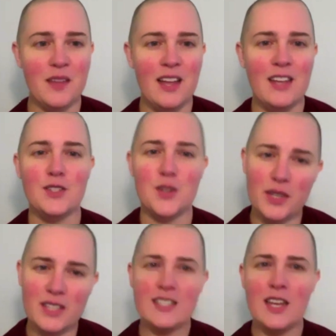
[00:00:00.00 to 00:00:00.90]
So it
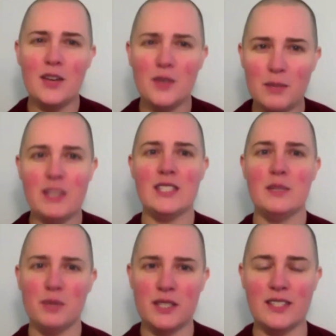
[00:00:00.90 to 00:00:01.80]
can sound a bit
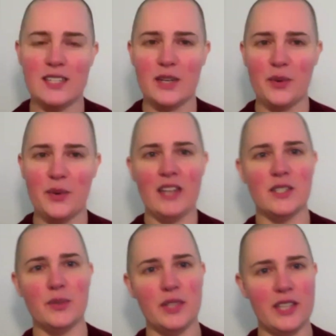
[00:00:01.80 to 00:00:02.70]
simplistic, right?
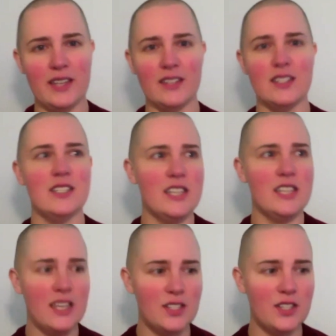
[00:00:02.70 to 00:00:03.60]
To dig
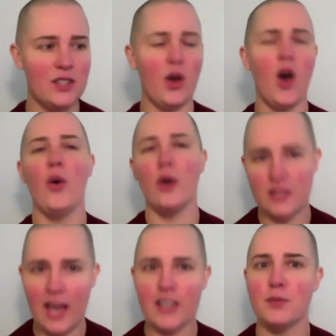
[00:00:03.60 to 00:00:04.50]
into, oh,
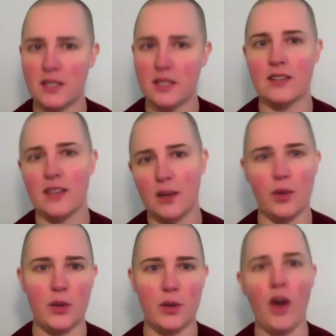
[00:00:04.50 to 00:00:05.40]
attachment didn't get
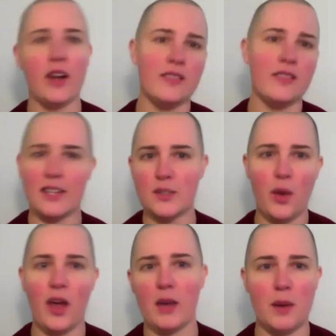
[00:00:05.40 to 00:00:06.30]
what it wanted, that's
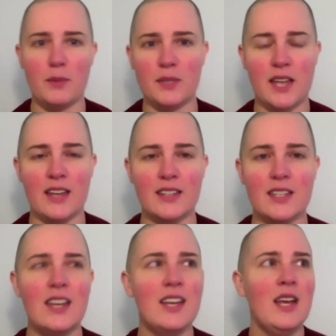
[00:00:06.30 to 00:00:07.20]
why I'm upset.
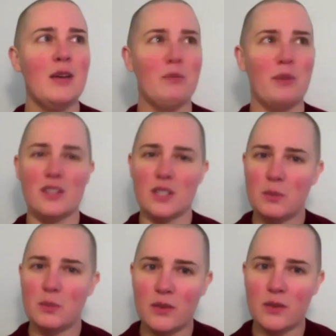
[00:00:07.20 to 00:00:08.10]
But there's
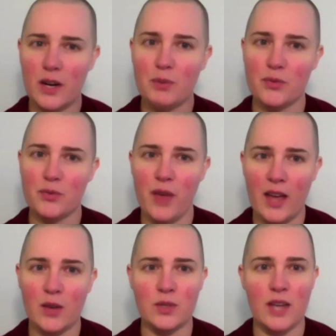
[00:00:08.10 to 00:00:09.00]
something very
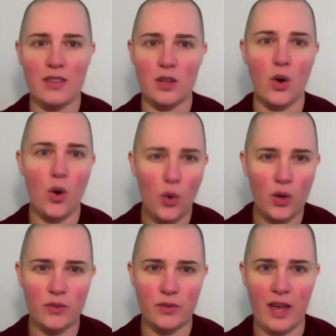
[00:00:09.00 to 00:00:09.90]
profound at the
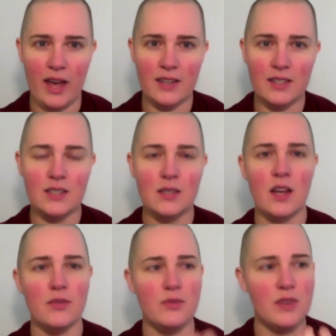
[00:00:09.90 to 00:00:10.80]
core of that,
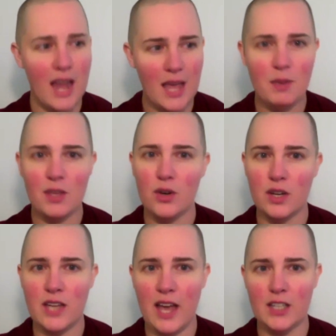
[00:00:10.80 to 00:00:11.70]
of naming your
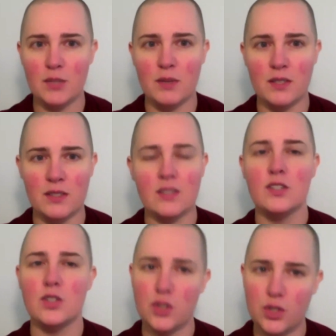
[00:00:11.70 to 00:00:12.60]
attachments
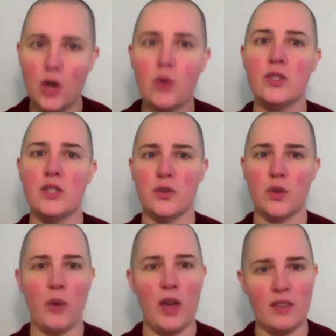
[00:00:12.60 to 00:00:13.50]
shows you the
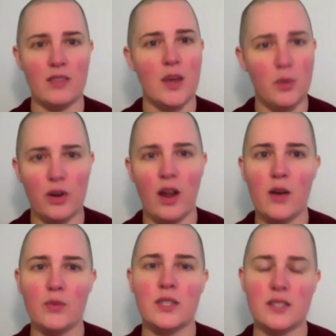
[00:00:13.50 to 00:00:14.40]
way that they were
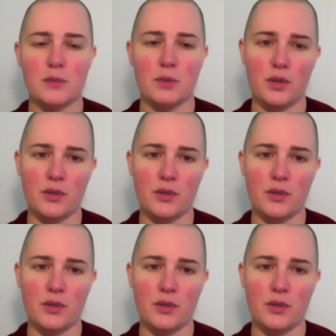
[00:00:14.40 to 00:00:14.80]
not reasonable.